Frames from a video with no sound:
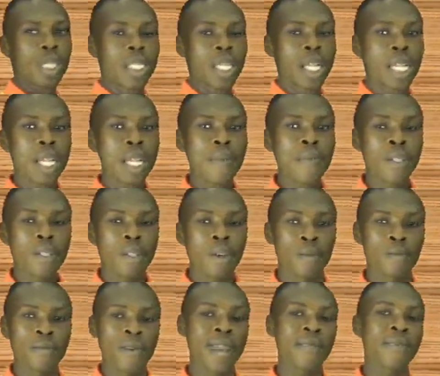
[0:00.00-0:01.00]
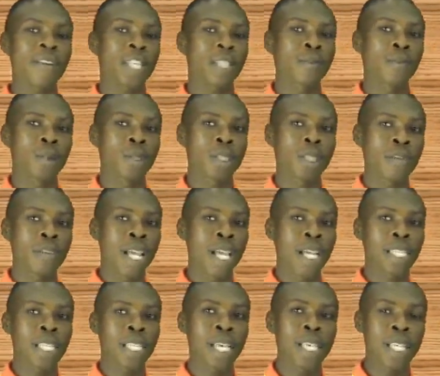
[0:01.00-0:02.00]
The limit of 5x plus 3
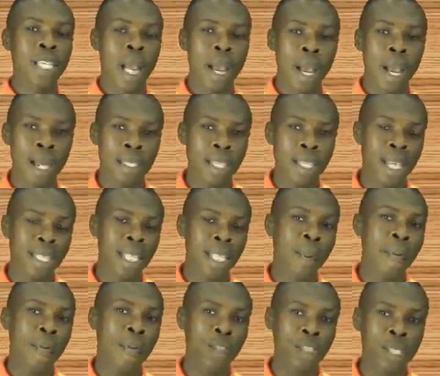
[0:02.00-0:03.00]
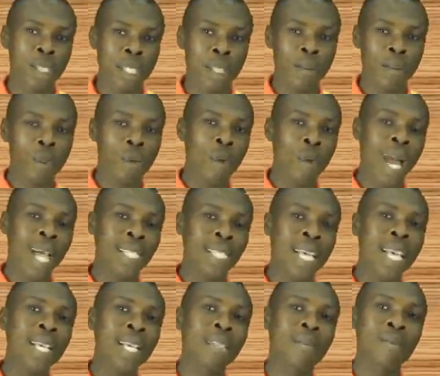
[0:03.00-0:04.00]
as x approaches 0. So as
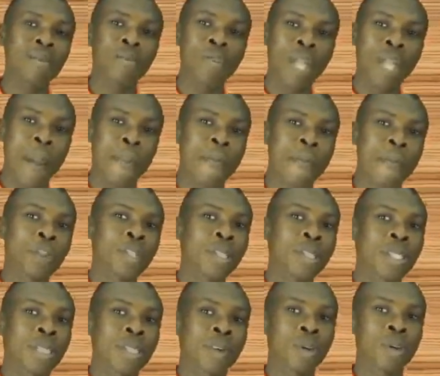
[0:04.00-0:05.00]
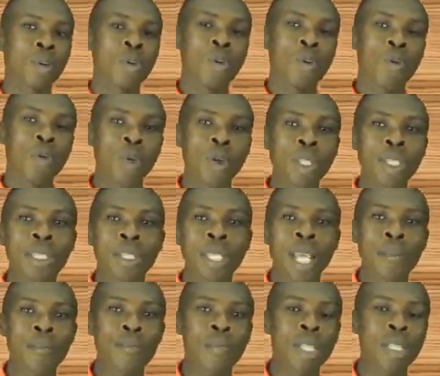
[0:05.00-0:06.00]
x approaches 0, what
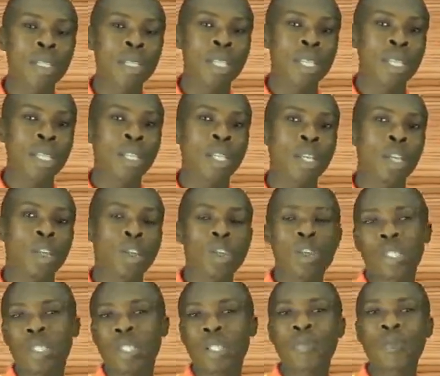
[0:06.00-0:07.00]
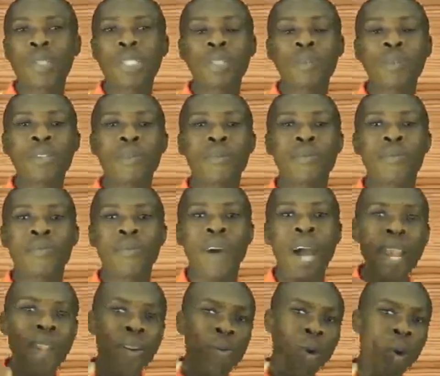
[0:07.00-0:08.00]
that means is you substitute the
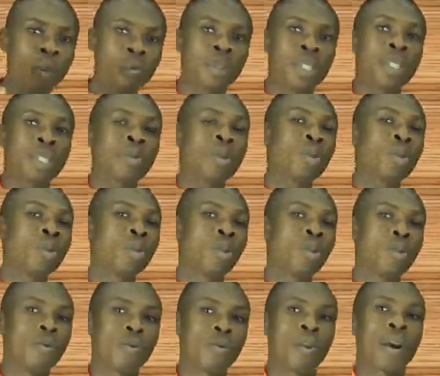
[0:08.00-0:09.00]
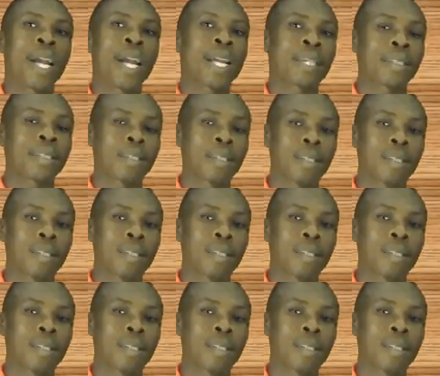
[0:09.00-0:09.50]
value of 0 for x.